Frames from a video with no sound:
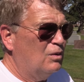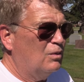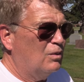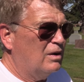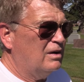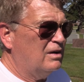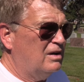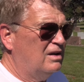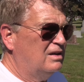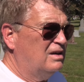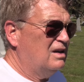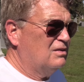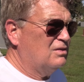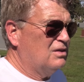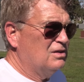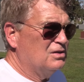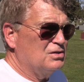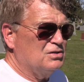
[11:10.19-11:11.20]
we're going to
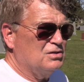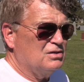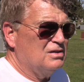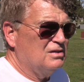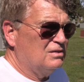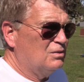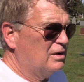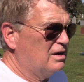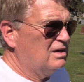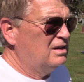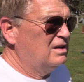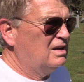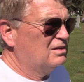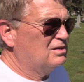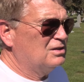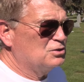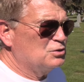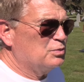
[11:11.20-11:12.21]
get this we're going to
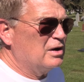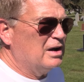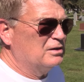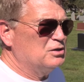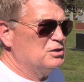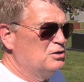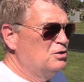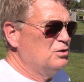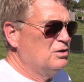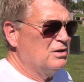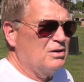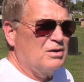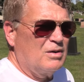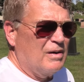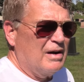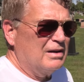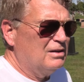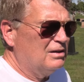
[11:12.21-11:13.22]
get this prosecuted
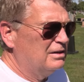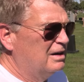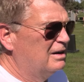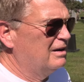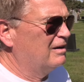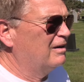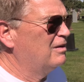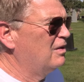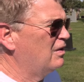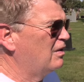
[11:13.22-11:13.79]
correctly here